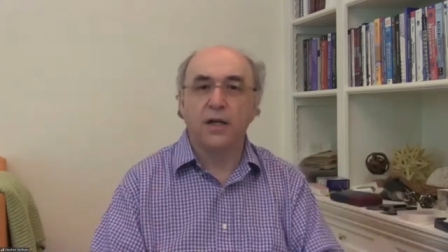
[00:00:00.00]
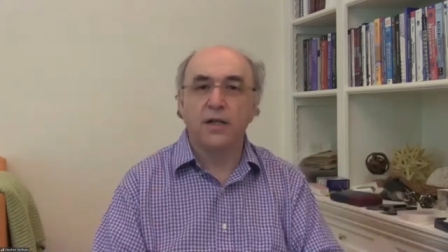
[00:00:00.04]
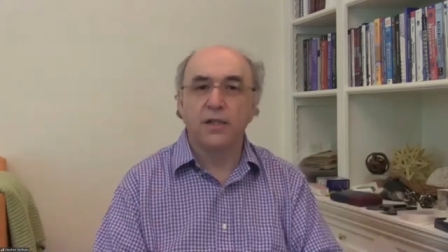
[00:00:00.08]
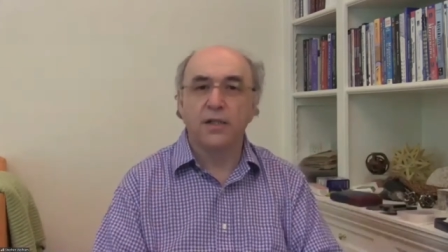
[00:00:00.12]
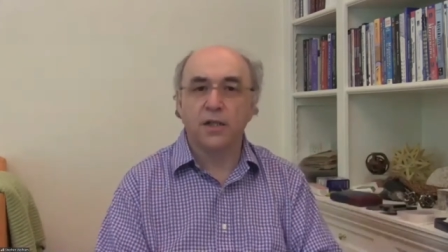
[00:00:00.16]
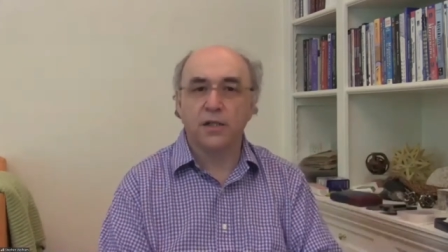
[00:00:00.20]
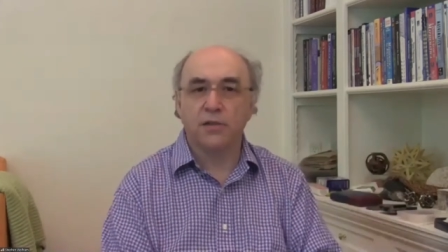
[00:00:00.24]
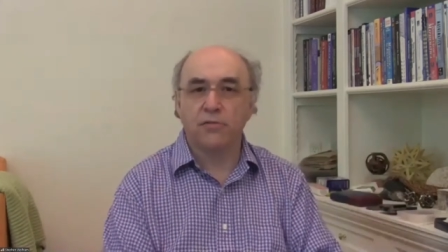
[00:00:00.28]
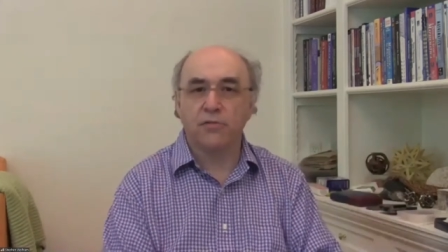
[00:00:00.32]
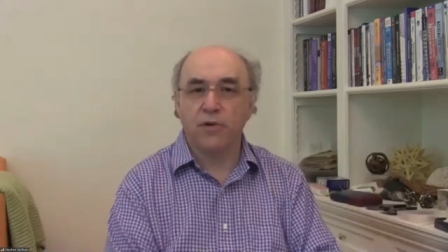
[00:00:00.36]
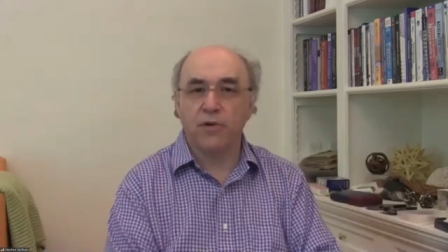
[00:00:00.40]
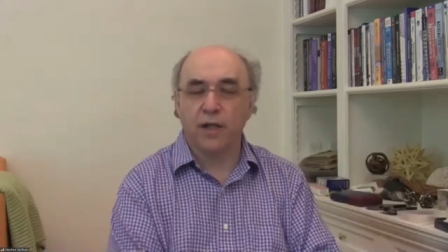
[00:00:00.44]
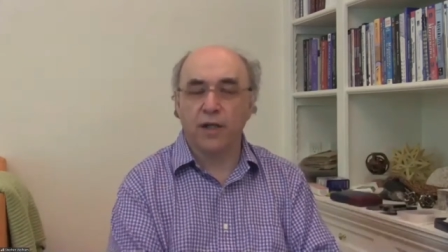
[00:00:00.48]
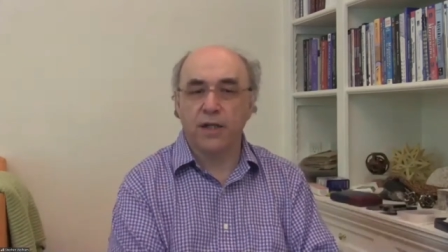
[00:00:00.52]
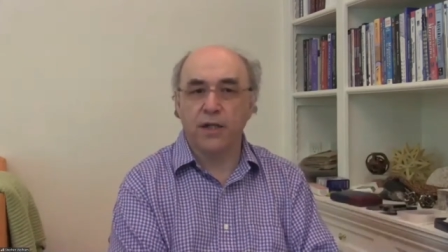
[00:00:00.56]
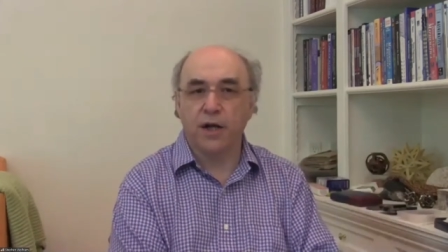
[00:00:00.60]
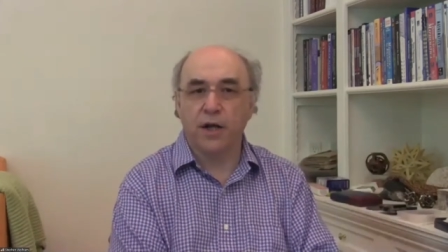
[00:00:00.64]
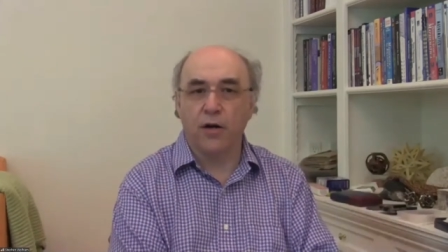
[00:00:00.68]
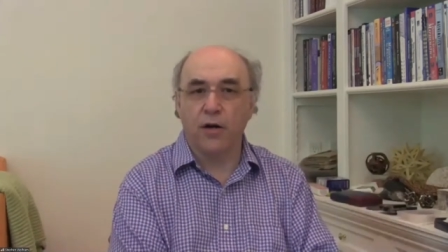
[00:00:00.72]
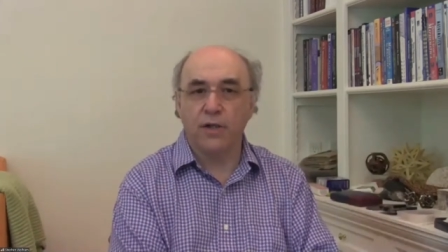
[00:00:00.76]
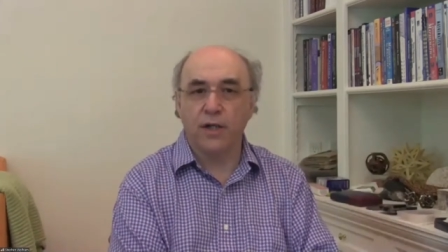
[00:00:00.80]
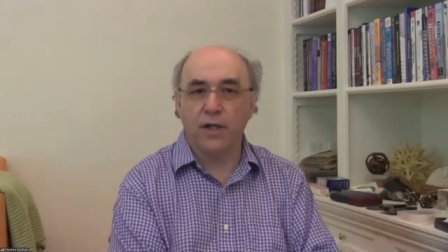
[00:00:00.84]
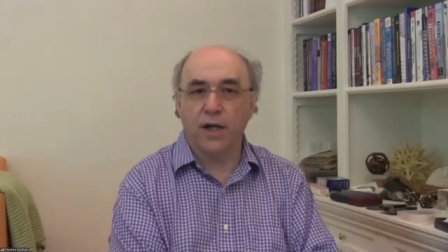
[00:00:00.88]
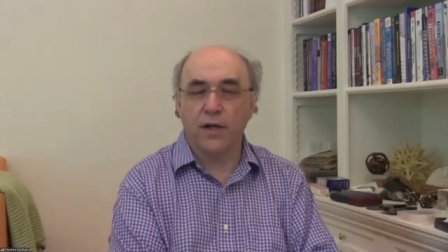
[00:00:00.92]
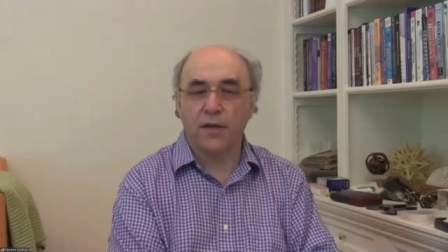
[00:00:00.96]
Doesn't really
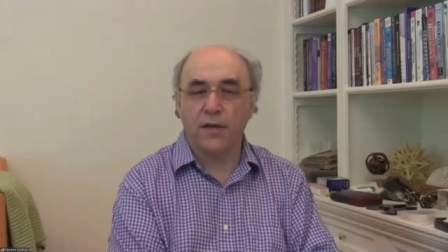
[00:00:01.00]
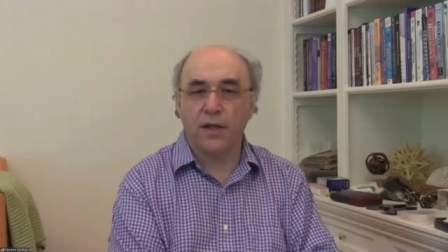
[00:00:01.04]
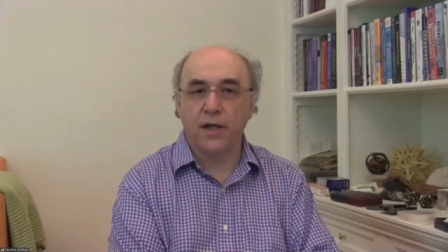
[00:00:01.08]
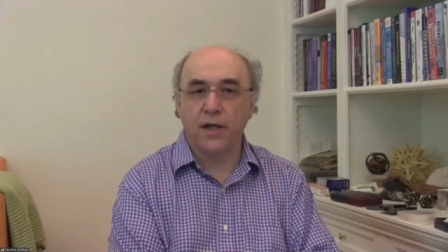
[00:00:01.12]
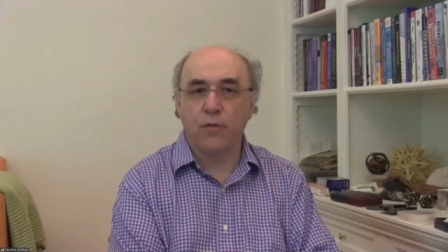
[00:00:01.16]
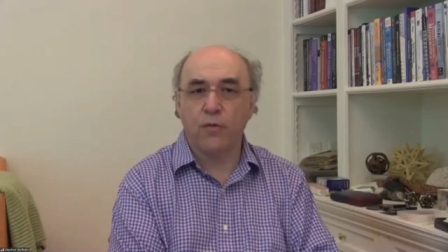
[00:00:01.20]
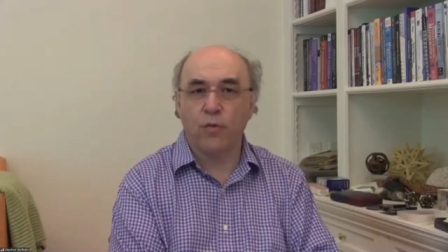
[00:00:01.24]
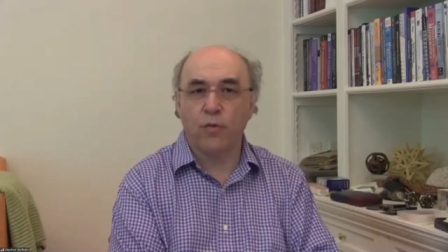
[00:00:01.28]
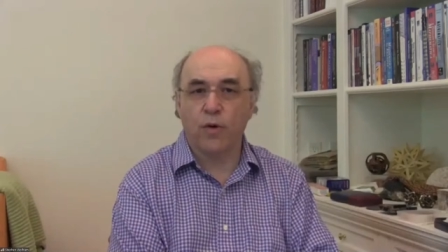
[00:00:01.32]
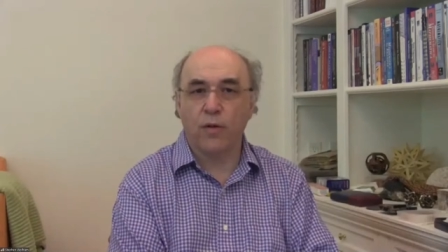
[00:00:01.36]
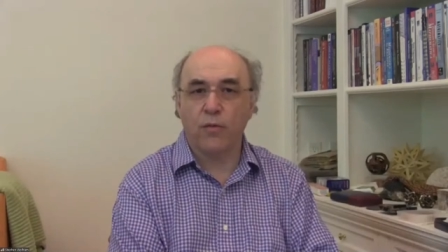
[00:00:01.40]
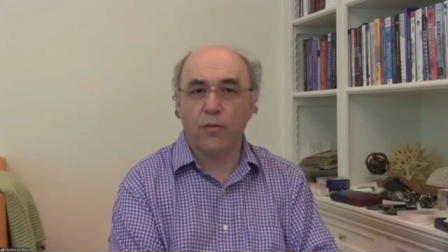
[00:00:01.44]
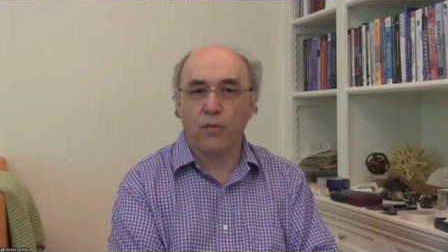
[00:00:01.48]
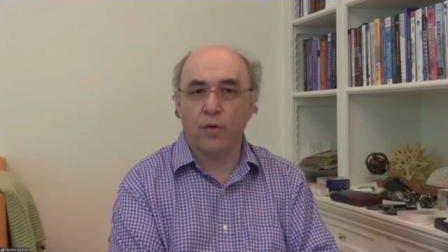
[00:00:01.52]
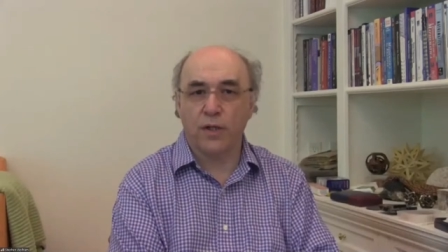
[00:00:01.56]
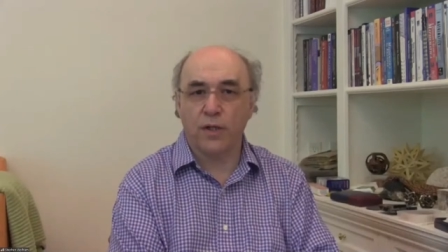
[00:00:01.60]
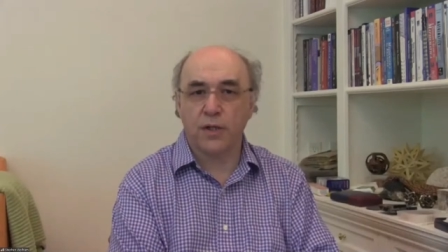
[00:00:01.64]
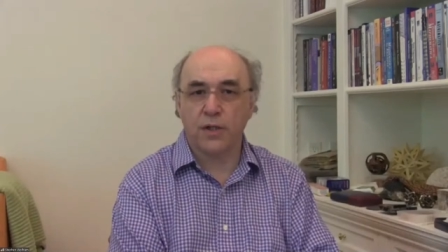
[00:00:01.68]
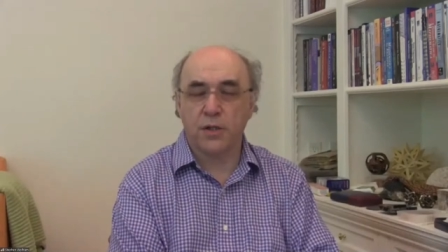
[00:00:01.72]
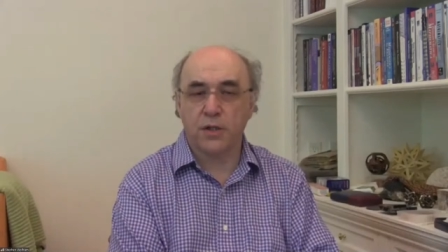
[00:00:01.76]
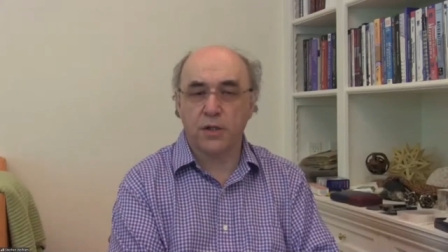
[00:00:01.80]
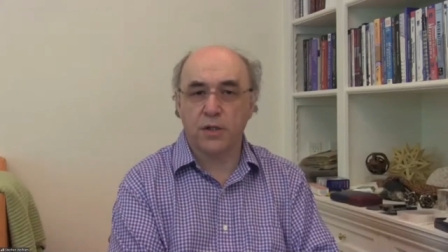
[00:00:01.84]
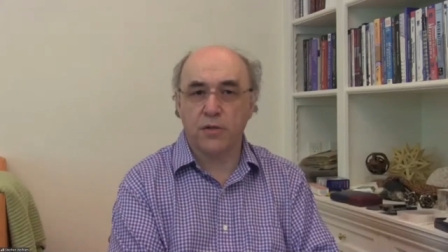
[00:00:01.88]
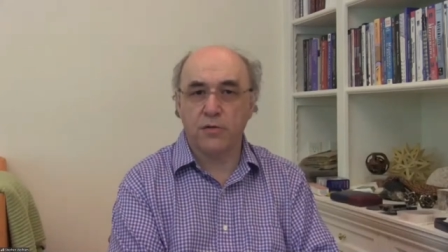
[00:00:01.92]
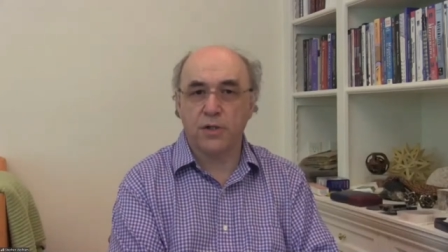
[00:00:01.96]
know, and I think what
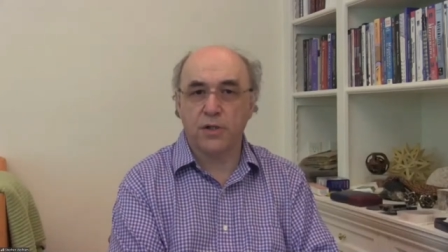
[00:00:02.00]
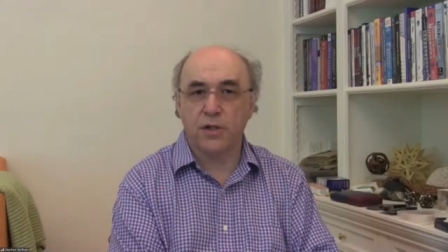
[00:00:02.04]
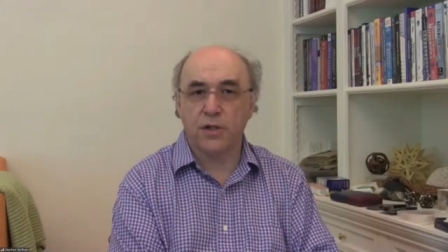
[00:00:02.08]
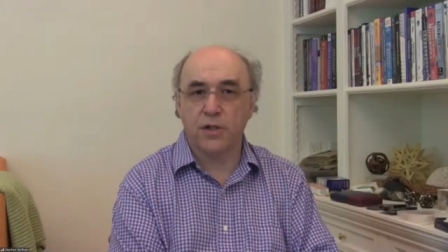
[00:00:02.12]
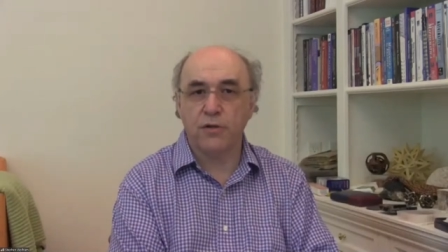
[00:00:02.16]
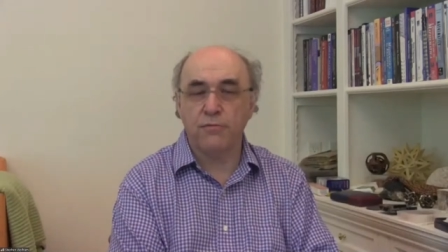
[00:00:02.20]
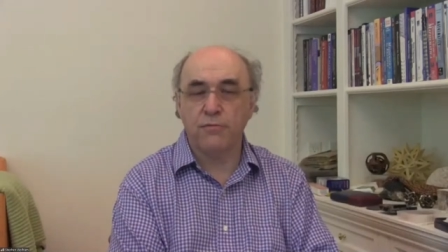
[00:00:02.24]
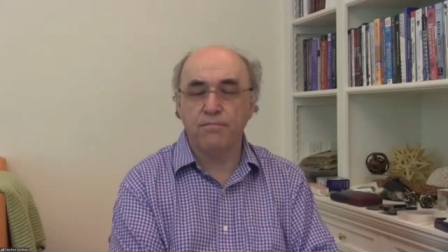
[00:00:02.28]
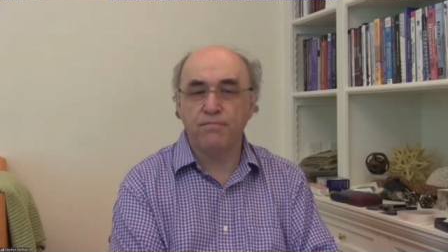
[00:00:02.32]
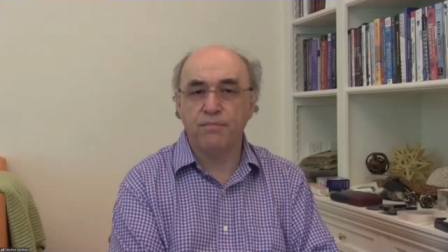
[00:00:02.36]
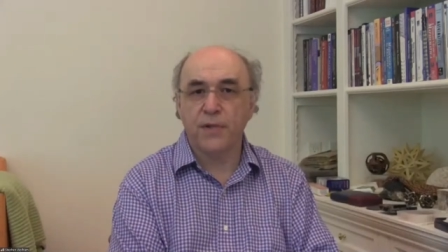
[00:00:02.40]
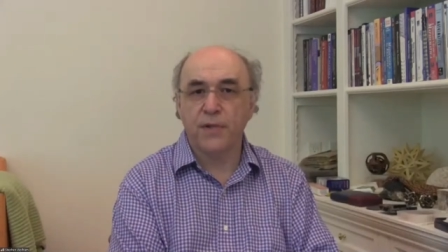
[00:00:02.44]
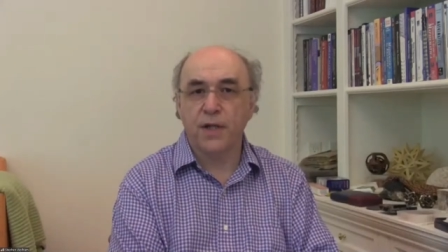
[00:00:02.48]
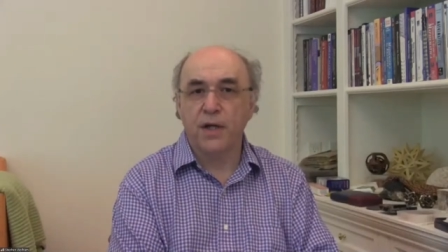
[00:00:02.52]
it's due to.